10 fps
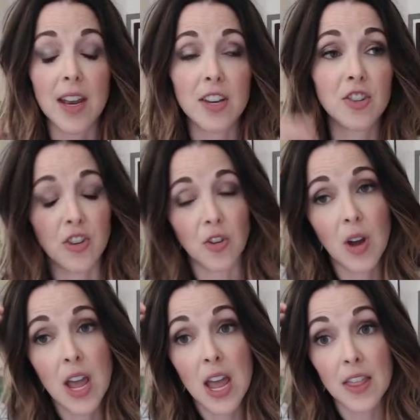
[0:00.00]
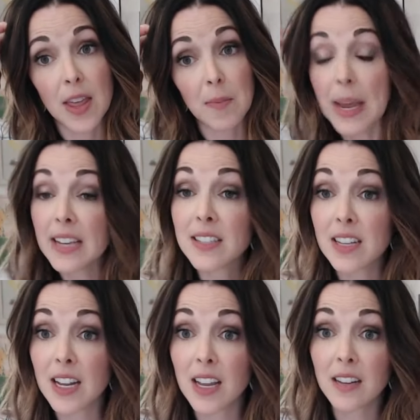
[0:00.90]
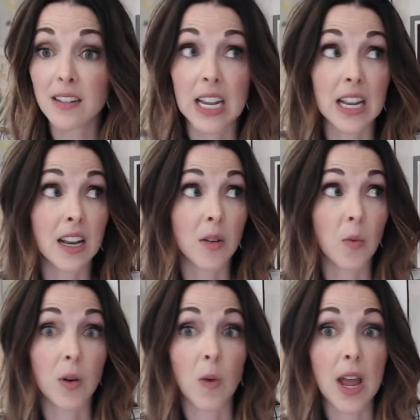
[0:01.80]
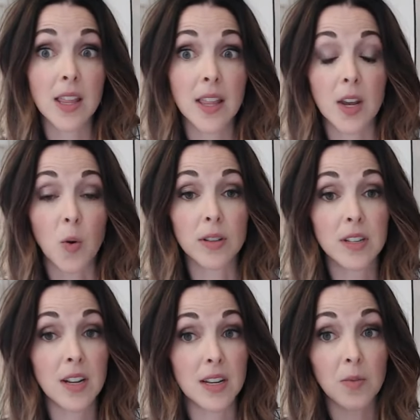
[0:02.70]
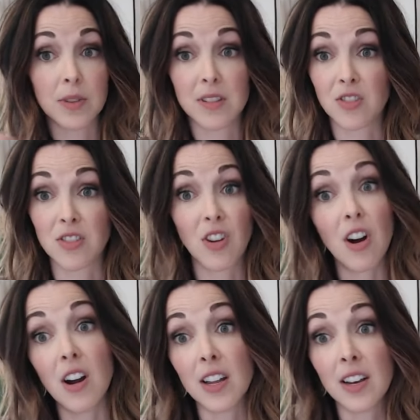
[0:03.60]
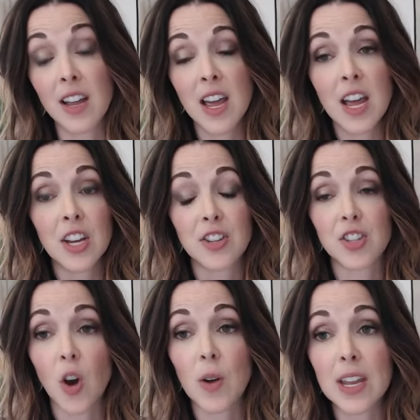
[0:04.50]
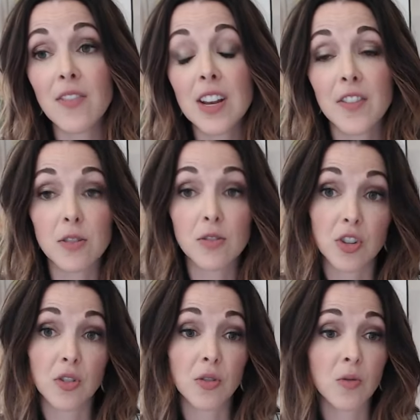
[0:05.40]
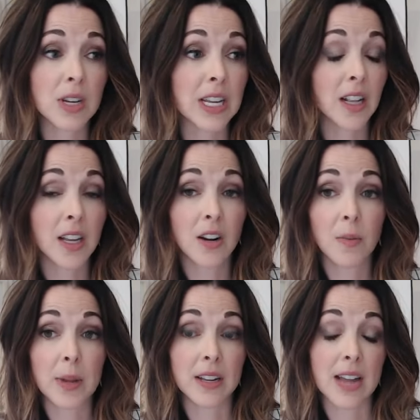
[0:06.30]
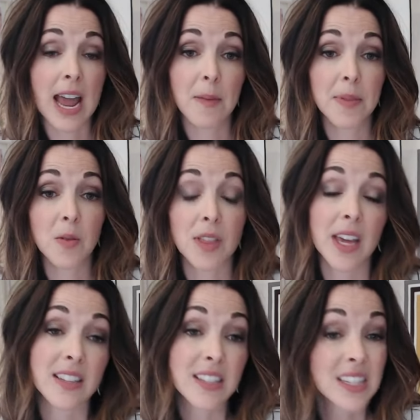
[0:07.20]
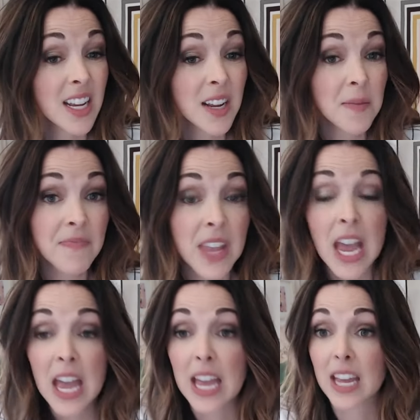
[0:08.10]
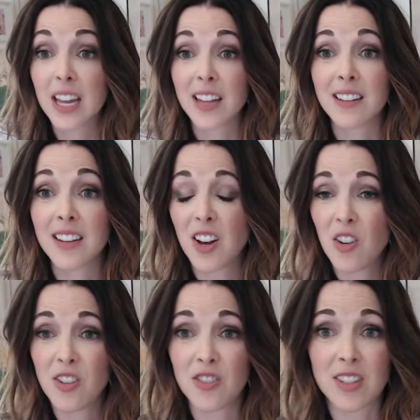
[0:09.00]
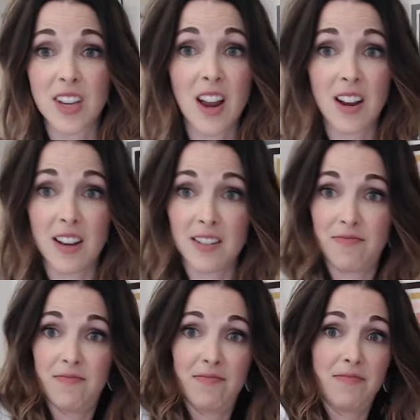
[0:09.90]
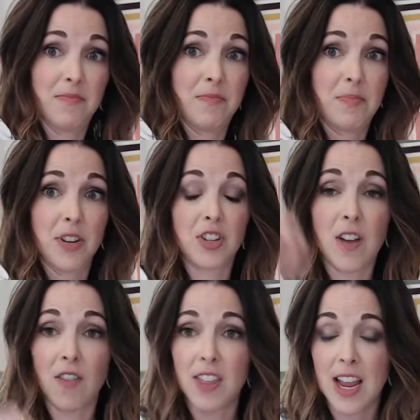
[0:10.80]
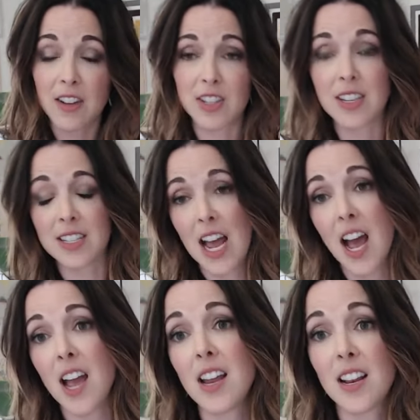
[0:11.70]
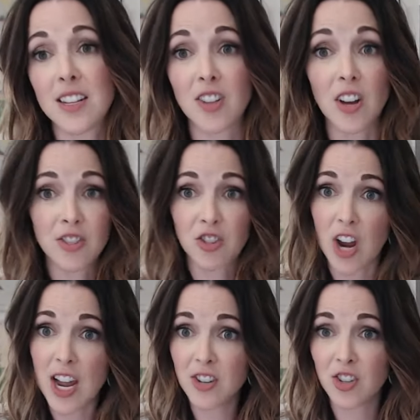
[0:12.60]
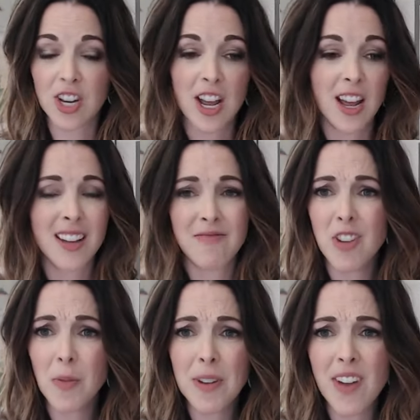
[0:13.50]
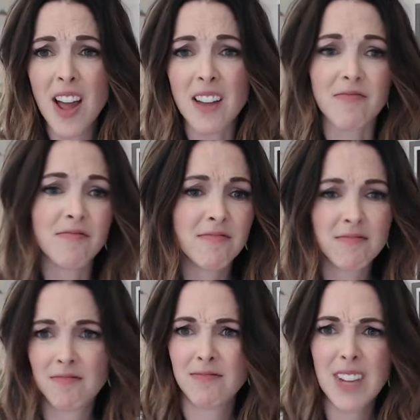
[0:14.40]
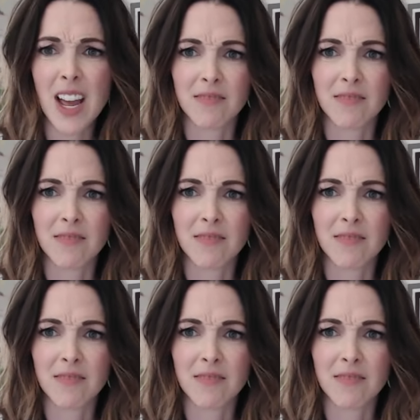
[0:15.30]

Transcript: issue, they basted it and it went away, then they quilted it and it was just gone. So even if you do get a little bit happy with that steam and, you know, you just kind of push everything out to the side and it's all stretched, you'll be fine. Yeah,